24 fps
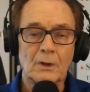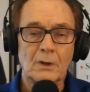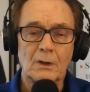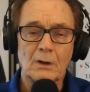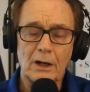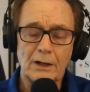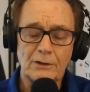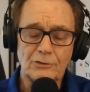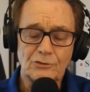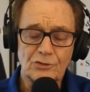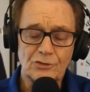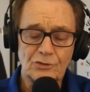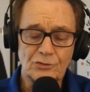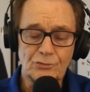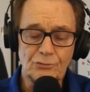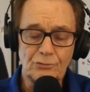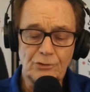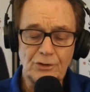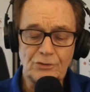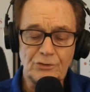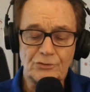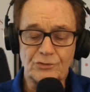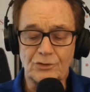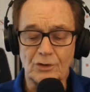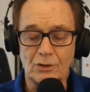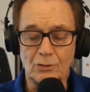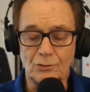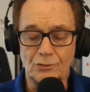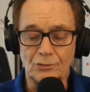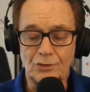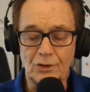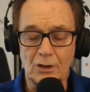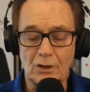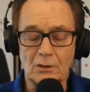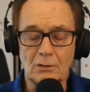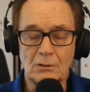I had just reached the
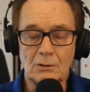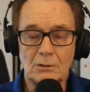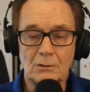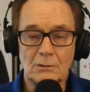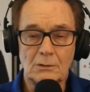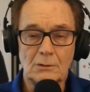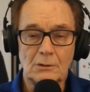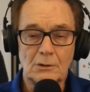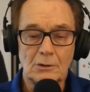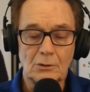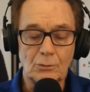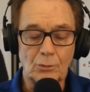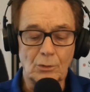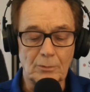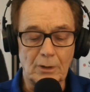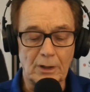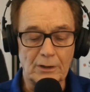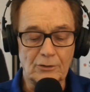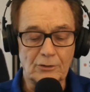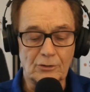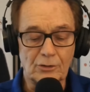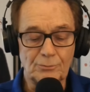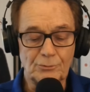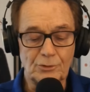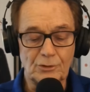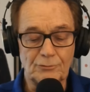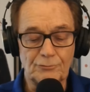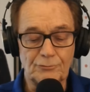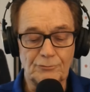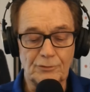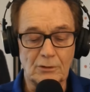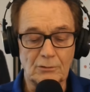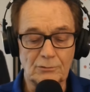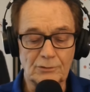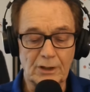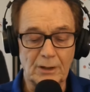hotel when my encrypted
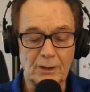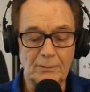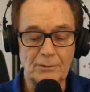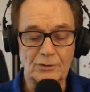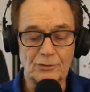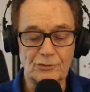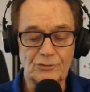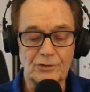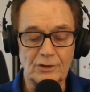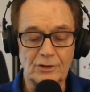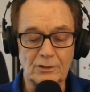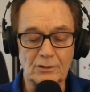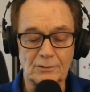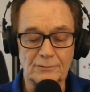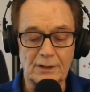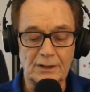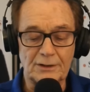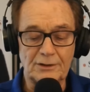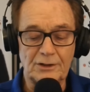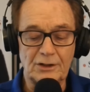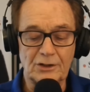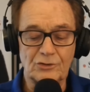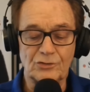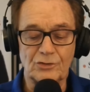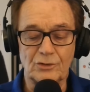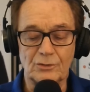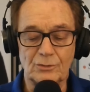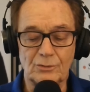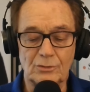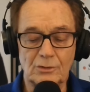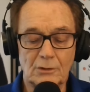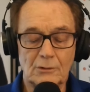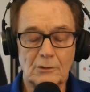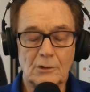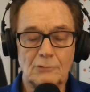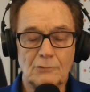phone gave me the signal that Dixon
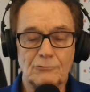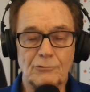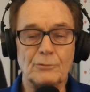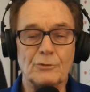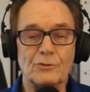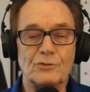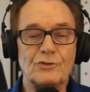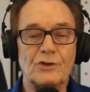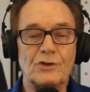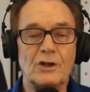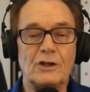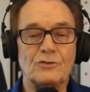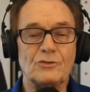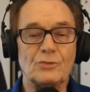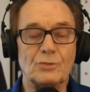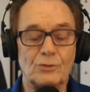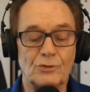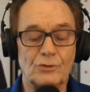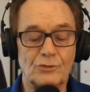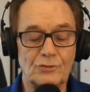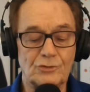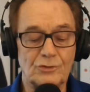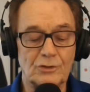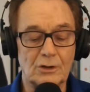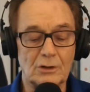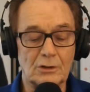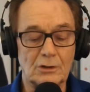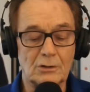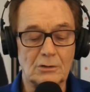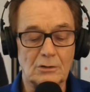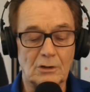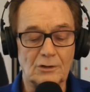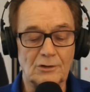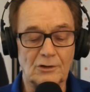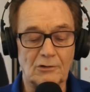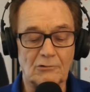from the States was
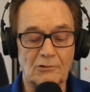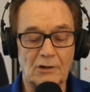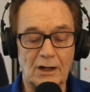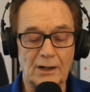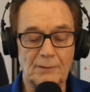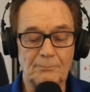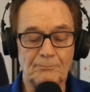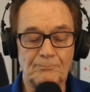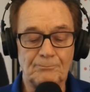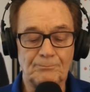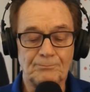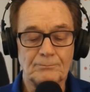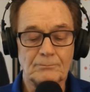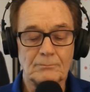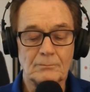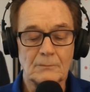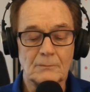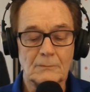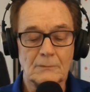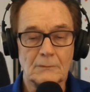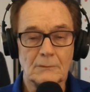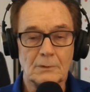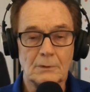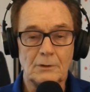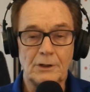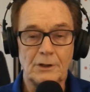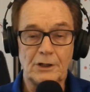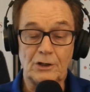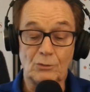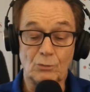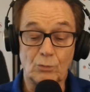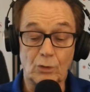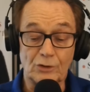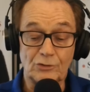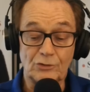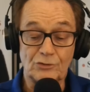on the line. He
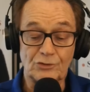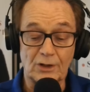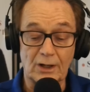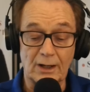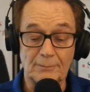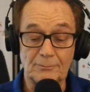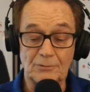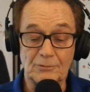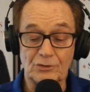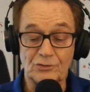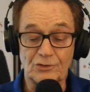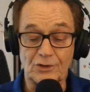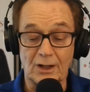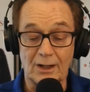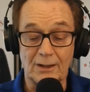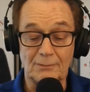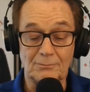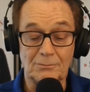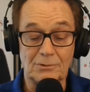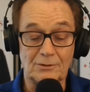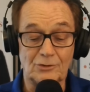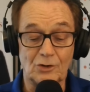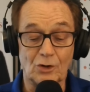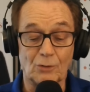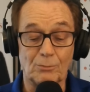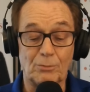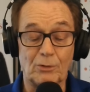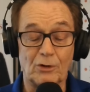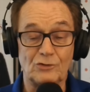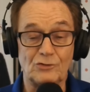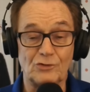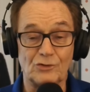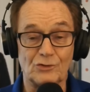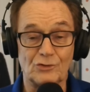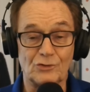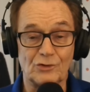didn't waste time this time. No
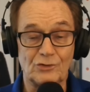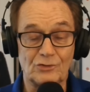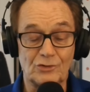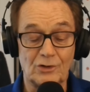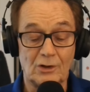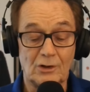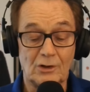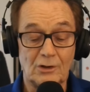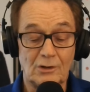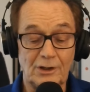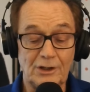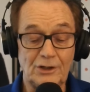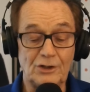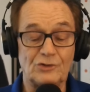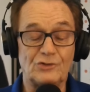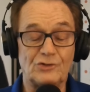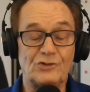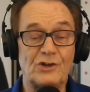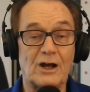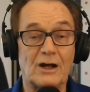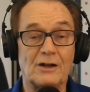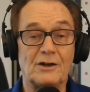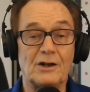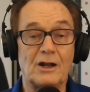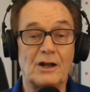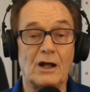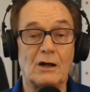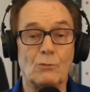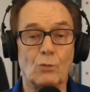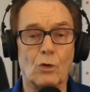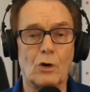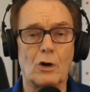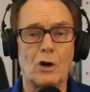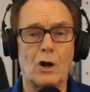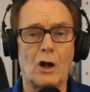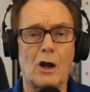pleasantries. He just shouted
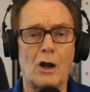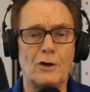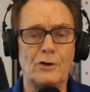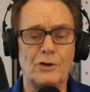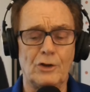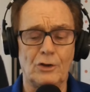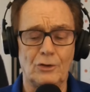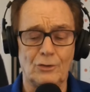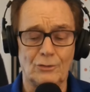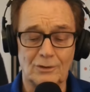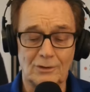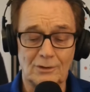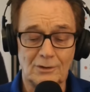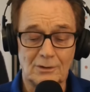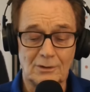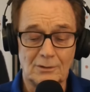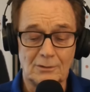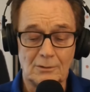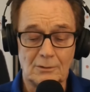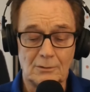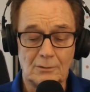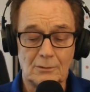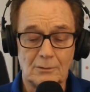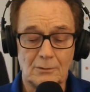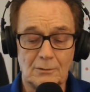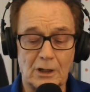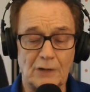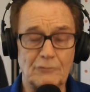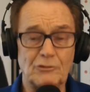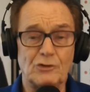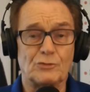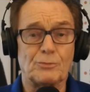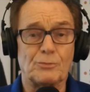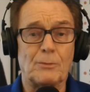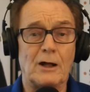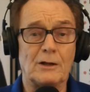out, "Where are you?" I
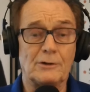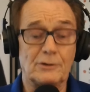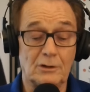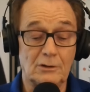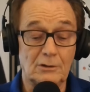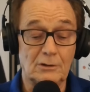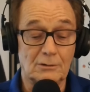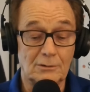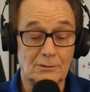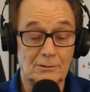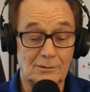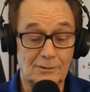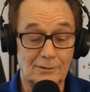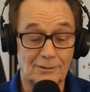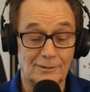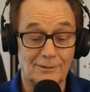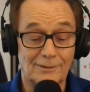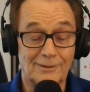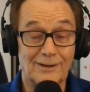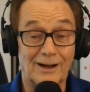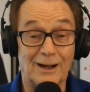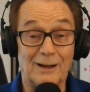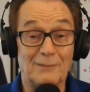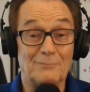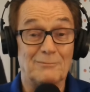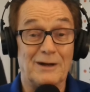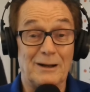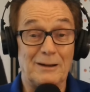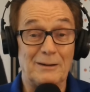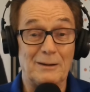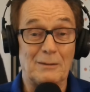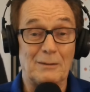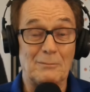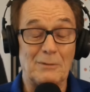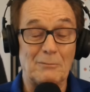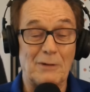responded,
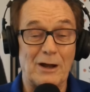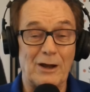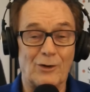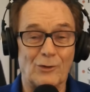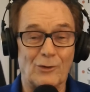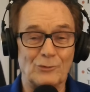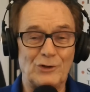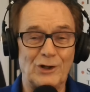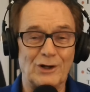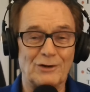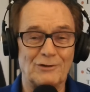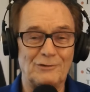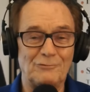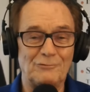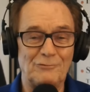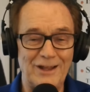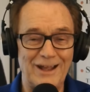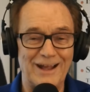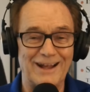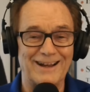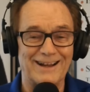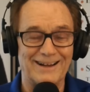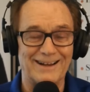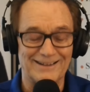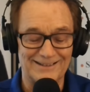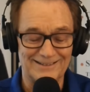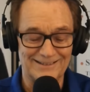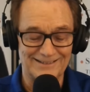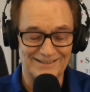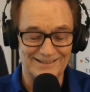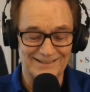I'm at my hotel in Vienna.